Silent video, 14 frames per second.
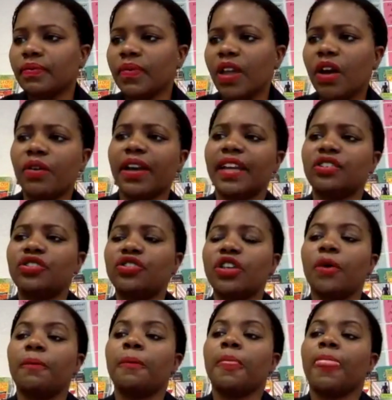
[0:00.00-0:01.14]
Okay, so
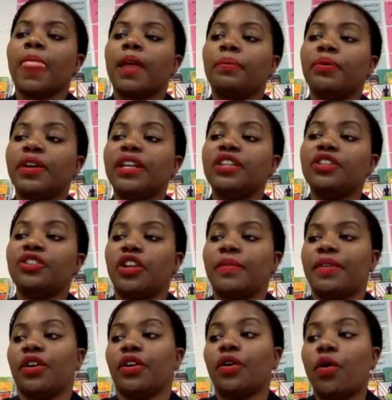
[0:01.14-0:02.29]
predetermine
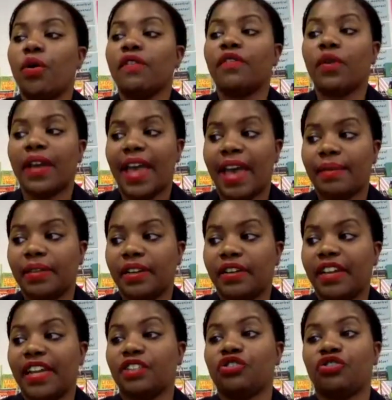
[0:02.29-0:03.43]
your core vocabulary
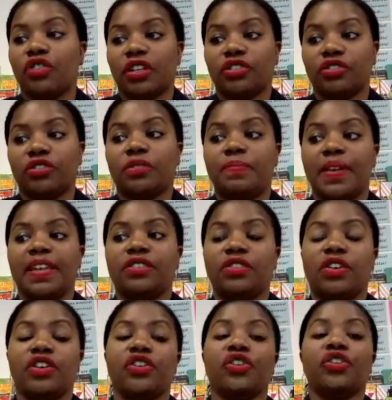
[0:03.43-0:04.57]
and structures based on
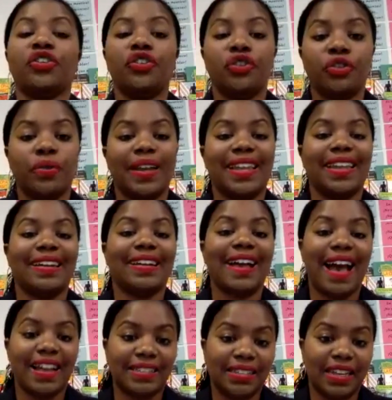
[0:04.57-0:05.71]
your curated
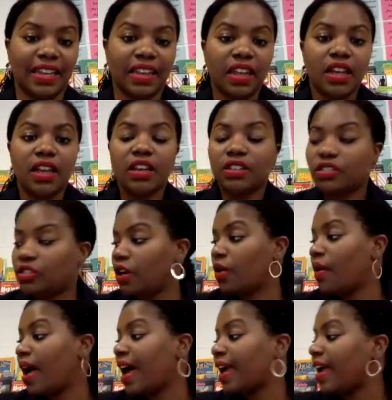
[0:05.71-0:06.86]
content. So
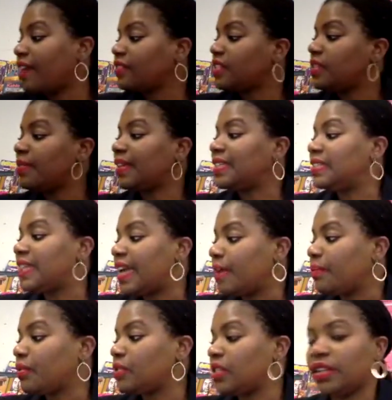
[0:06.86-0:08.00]
I have some
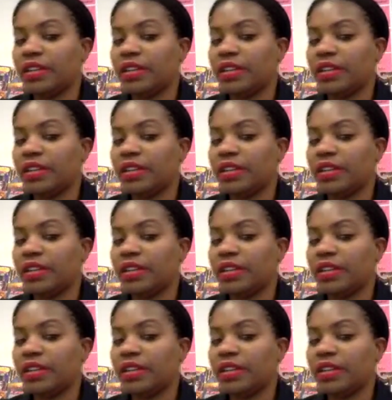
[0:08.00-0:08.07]
examples here.